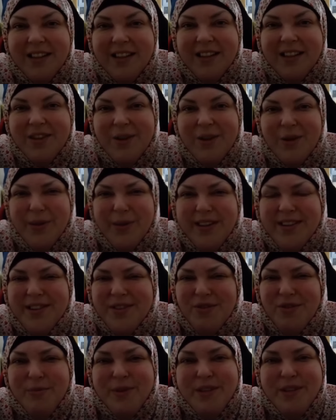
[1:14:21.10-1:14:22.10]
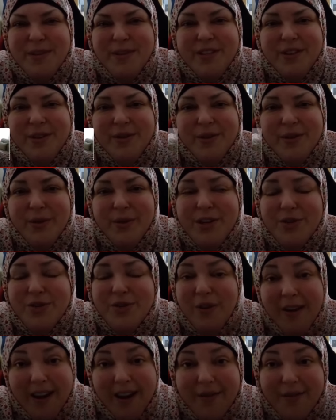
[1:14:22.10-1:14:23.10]
No, that's not true, Miss Misso. You can
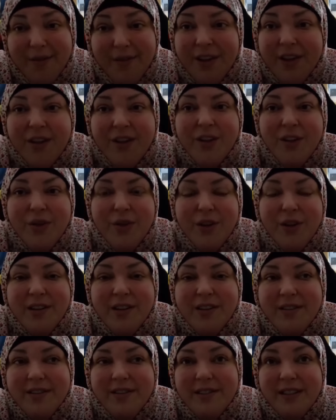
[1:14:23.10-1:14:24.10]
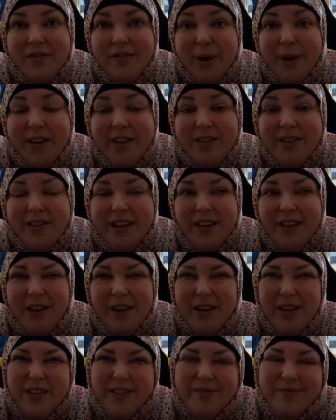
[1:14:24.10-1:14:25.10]
drive. You can live by yourself.
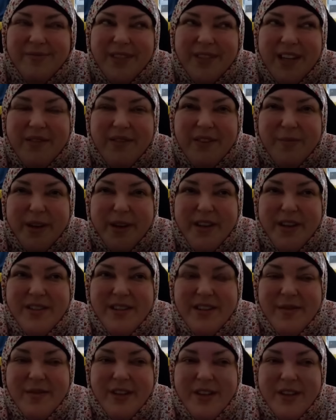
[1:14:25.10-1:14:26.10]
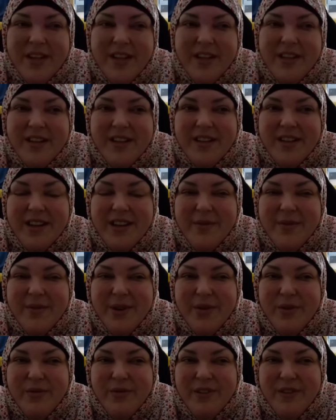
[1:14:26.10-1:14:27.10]
Well, can you live by yourself? I don't know
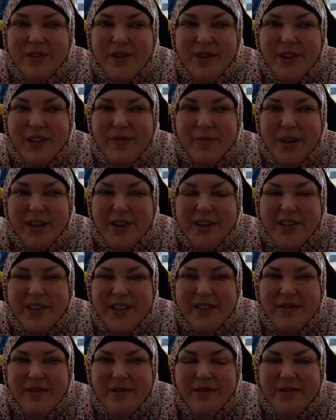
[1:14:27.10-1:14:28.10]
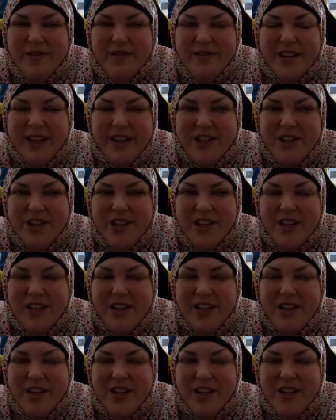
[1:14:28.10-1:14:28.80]
if you can live by yourself, actually.